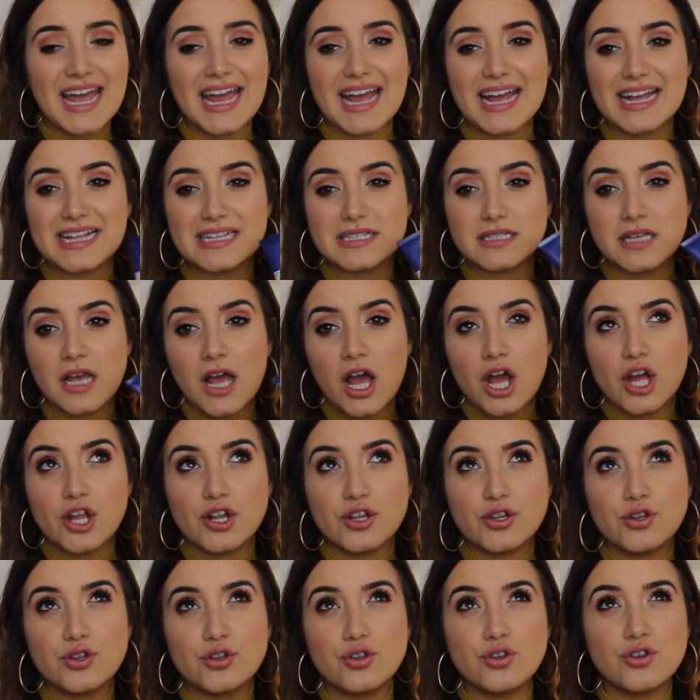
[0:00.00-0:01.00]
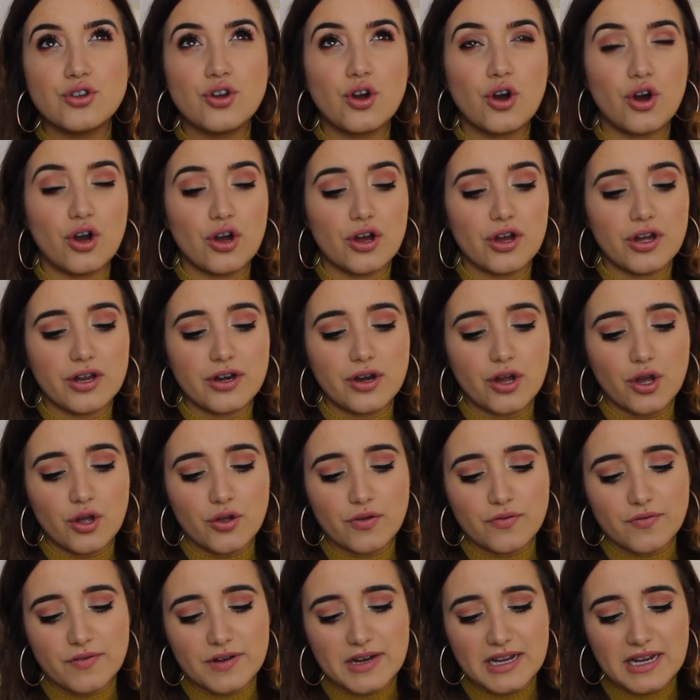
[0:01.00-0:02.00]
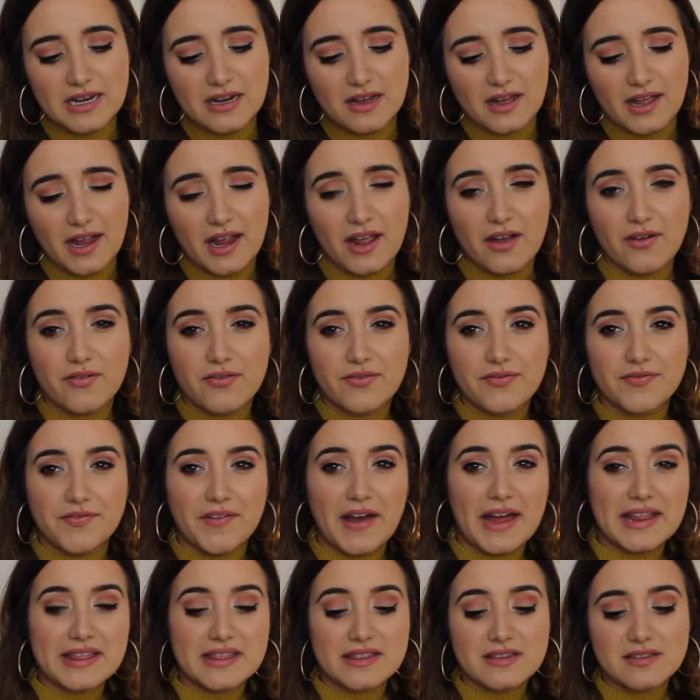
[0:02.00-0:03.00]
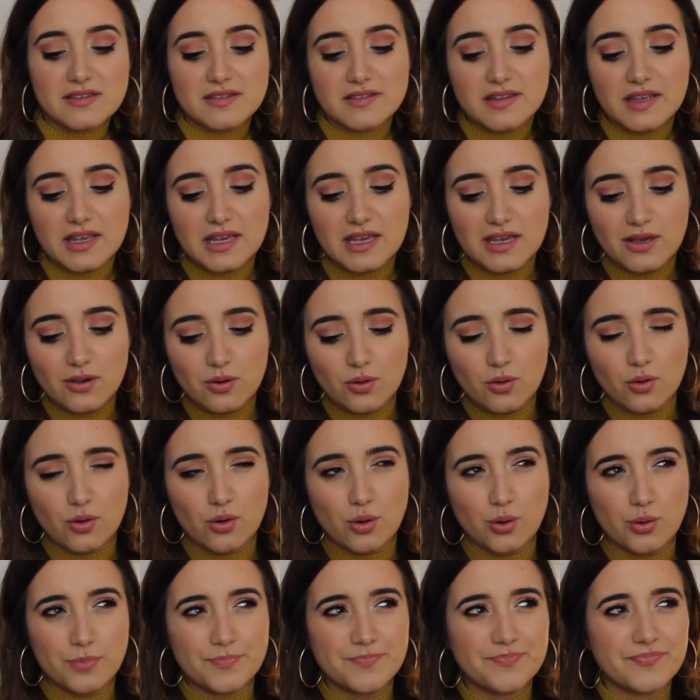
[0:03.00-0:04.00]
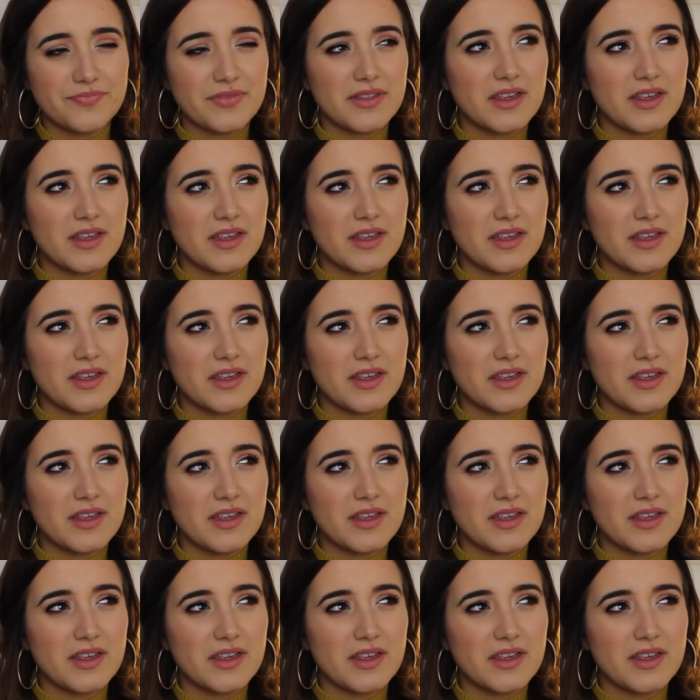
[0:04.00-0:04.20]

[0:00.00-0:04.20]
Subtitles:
It's not an overly like fancy, or